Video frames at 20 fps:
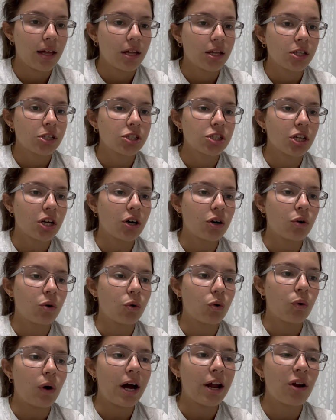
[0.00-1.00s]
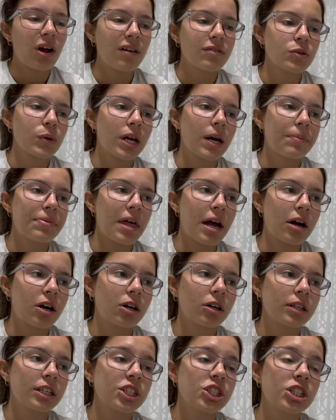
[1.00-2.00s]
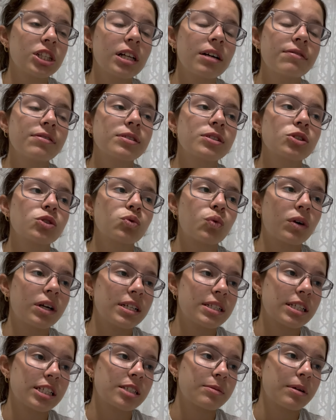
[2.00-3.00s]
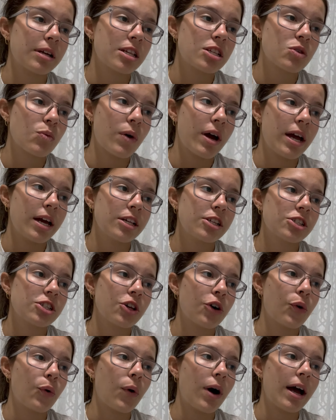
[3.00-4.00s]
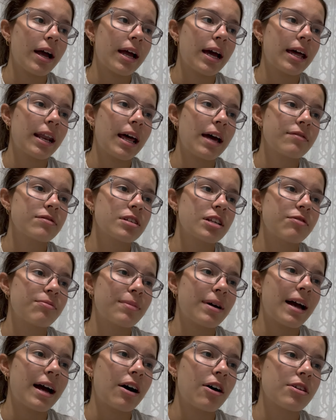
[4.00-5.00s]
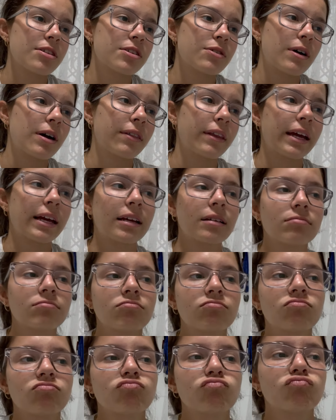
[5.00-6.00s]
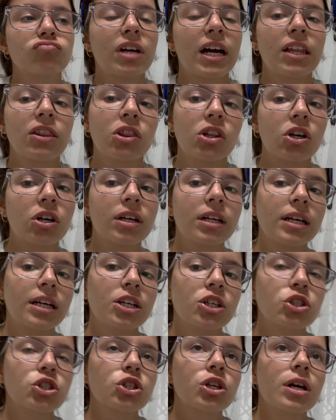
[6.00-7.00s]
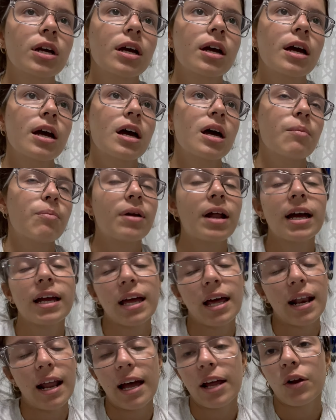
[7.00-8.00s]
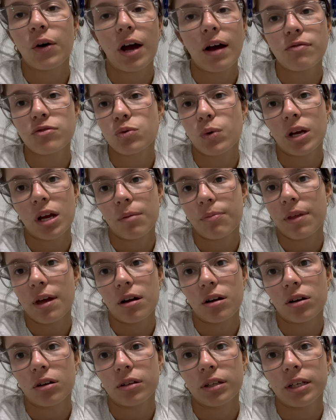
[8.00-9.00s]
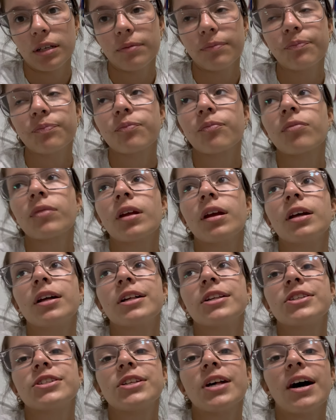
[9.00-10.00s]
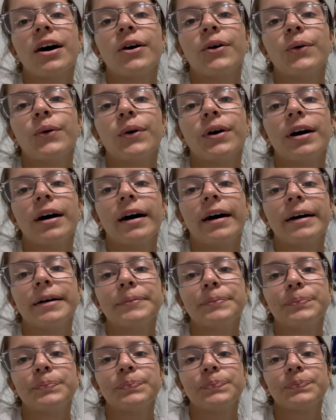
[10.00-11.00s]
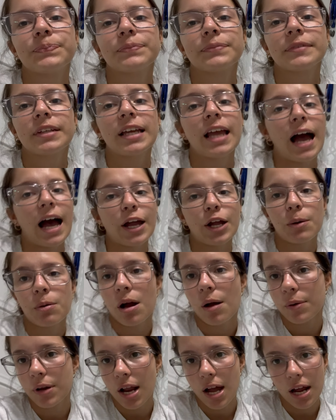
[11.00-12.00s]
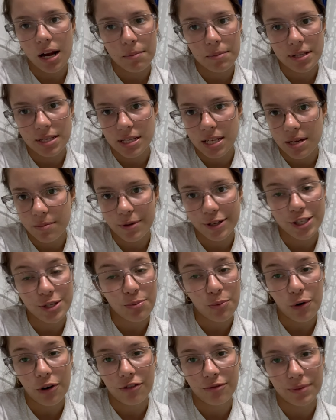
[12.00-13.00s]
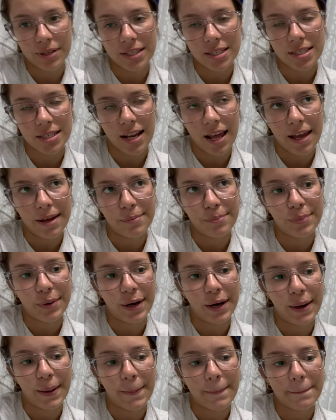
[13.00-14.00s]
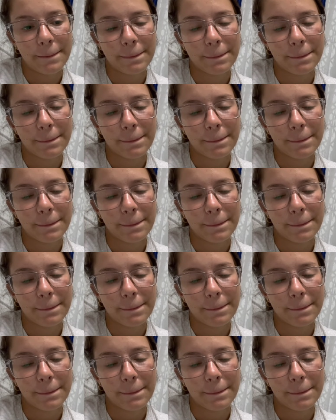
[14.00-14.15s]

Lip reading: So I don't have to wake up that early. She lives 26 minutes away, so I kind of have to leave my house around like 9:30-ish. But again, I don't have to wake up that early. So yeah, you're probably not gonna be seeing much more of me today, but